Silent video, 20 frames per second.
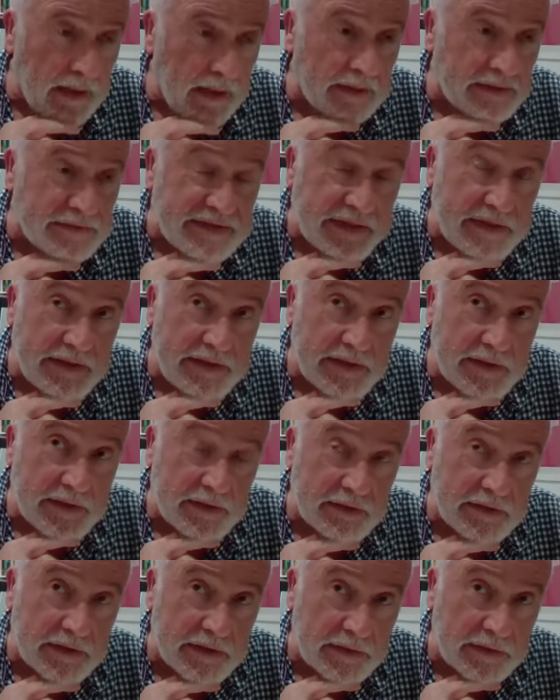And he
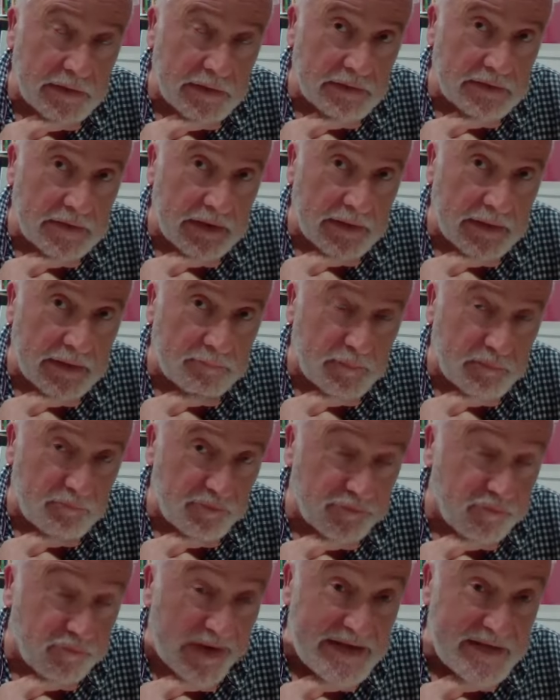uh, um,
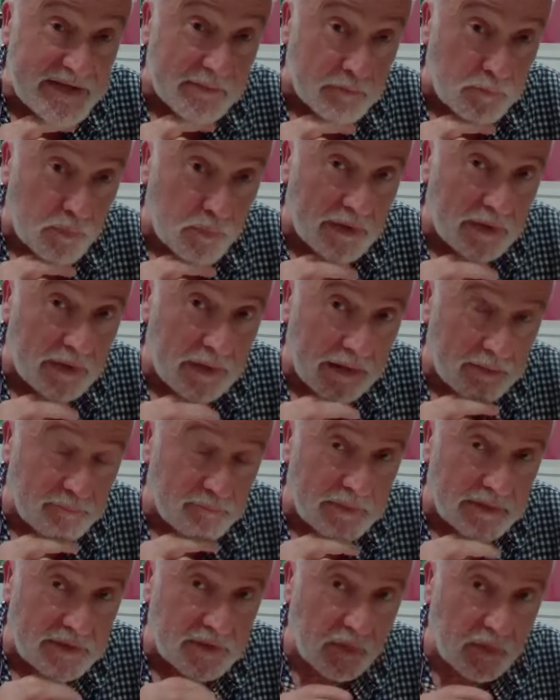freed them when, he,
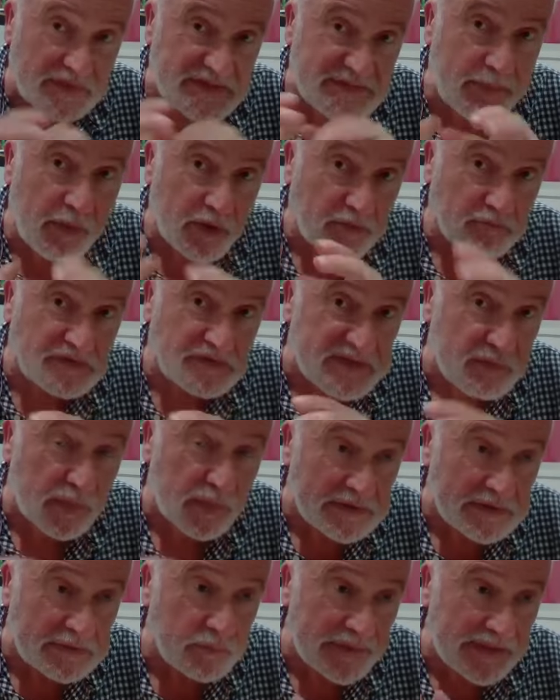you know, as part of his
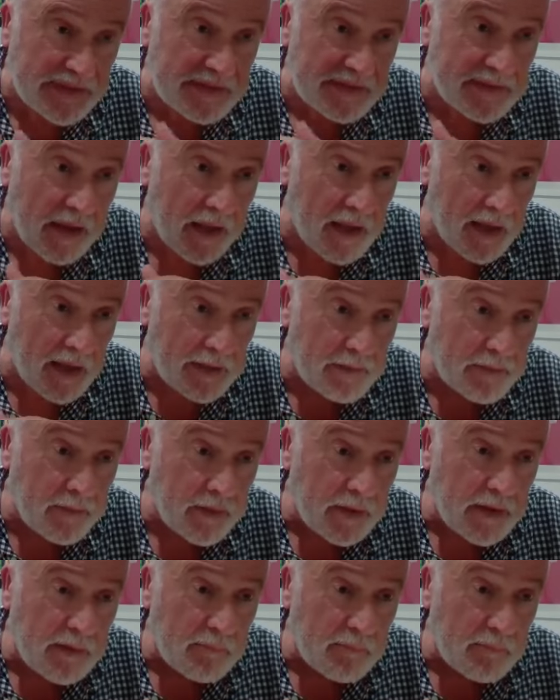will when he died.